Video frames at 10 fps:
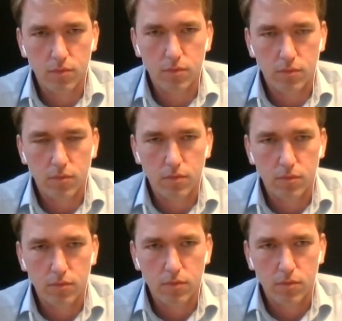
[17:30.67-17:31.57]

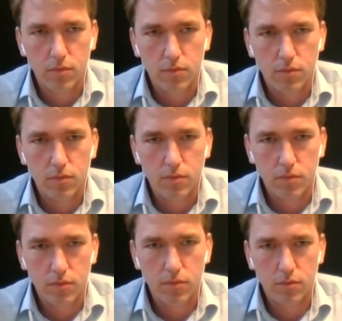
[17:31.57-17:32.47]

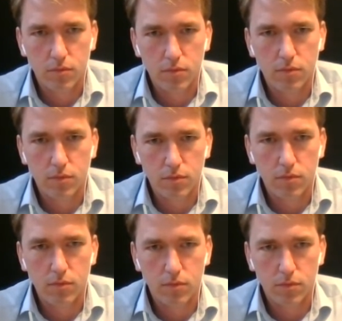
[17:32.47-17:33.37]

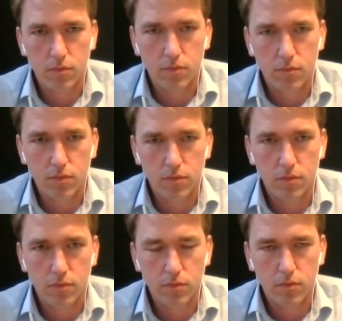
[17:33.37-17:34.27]

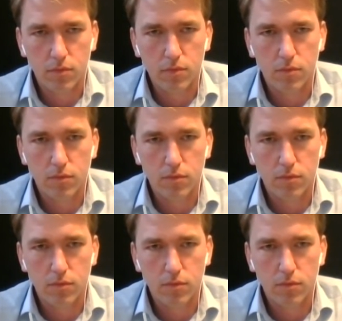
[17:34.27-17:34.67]
This person isn't speaking.